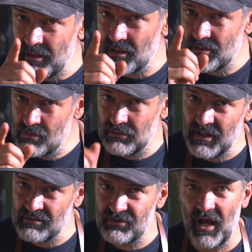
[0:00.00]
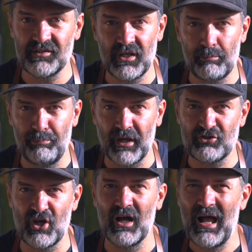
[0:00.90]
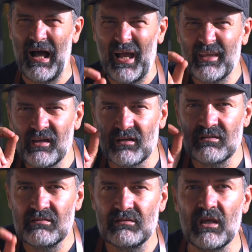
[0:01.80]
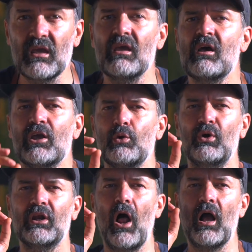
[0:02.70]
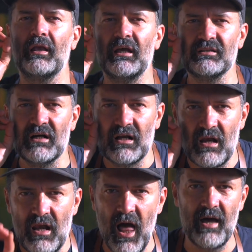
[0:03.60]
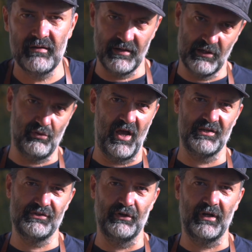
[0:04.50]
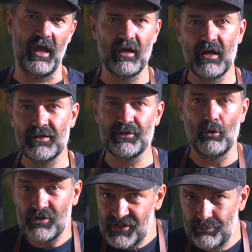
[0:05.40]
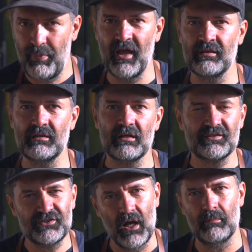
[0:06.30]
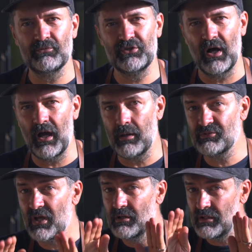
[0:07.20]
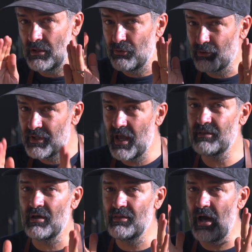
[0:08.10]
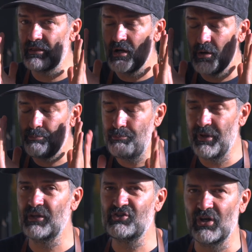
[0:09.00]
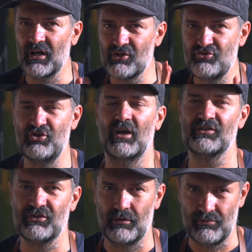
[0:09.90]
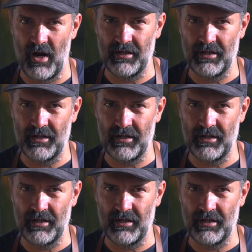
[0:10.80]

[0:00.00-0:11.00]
a good, enticing picture, I guarantee you will get a lot of requests, okay? So spend some time till you get that picture just right.